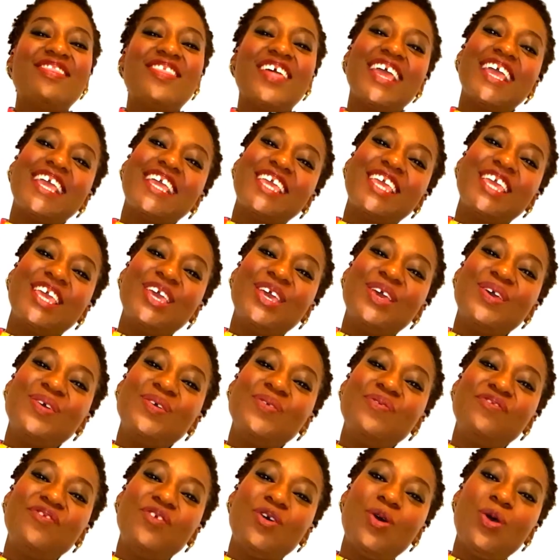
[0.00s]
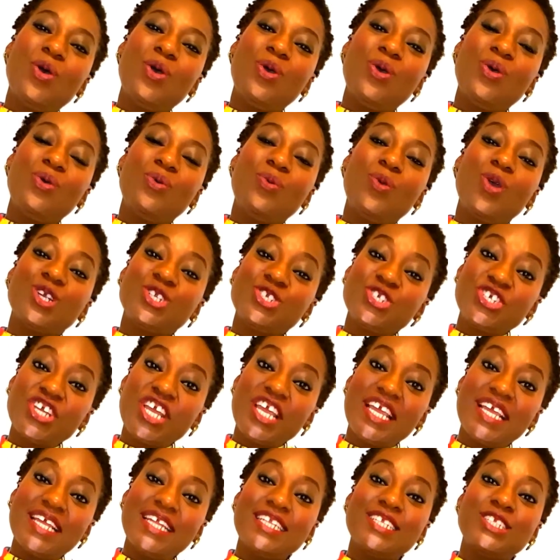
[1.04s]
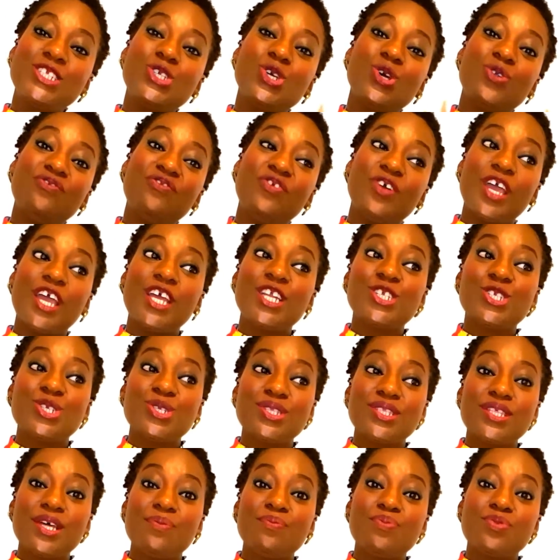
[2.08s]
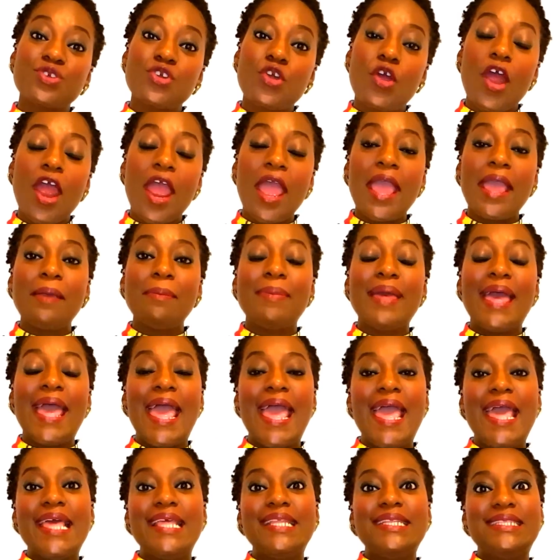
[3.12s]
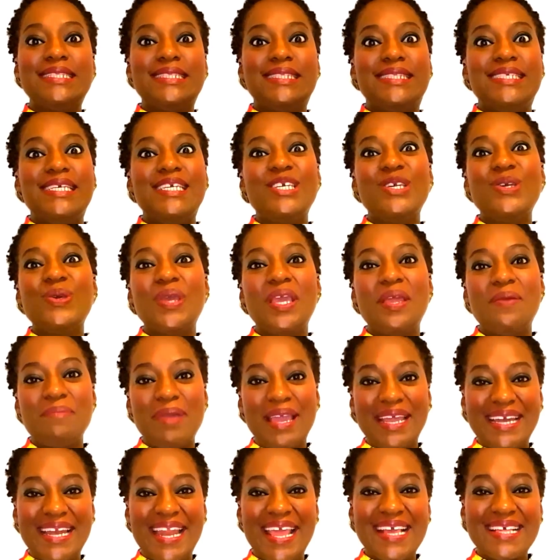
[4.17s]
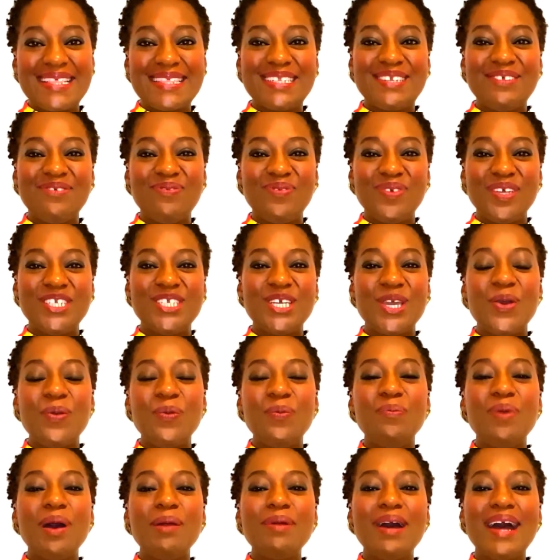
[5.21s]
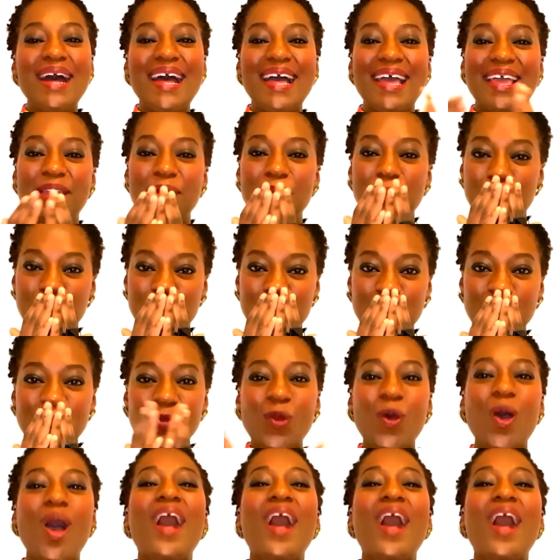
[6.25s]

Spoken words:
Thank you for watching. Don't forget to subscribe, and see you in my next video. Bye bye.